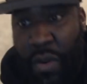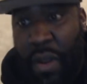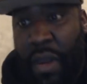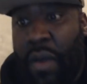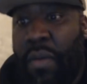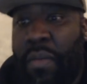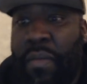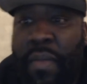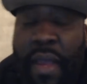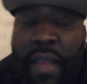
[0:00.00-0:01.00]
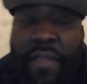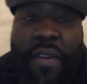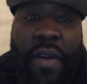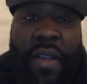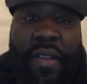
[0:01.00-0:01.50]
to know, as
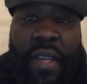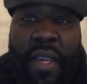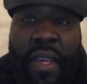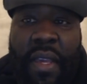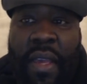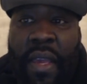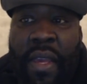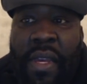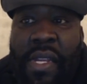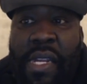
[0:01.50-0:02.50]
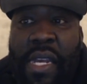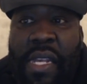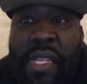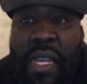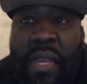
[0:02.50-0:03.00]
far as the
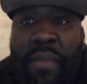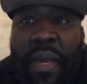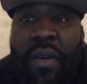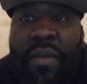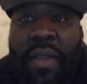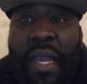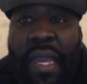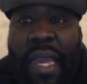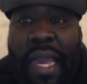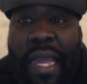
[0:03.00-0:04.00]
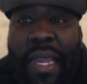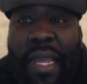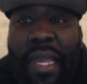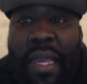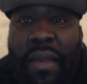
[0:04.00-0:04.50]
just the building and
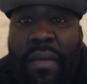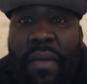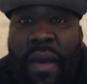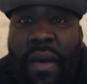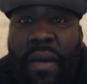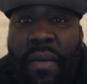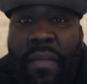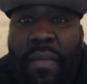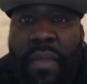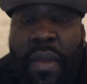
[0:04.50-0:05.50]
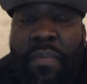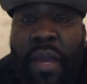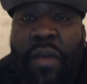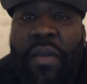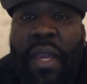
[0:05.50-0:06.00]
the um, the
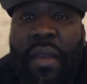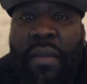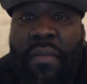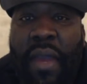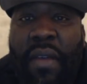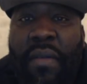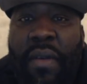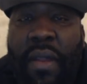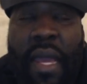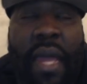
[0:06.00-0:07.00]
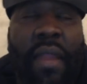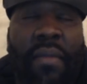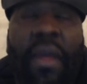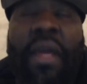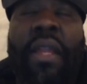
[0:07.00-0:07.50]
building, eh, not
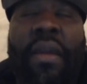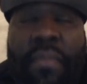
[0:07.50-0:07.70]
the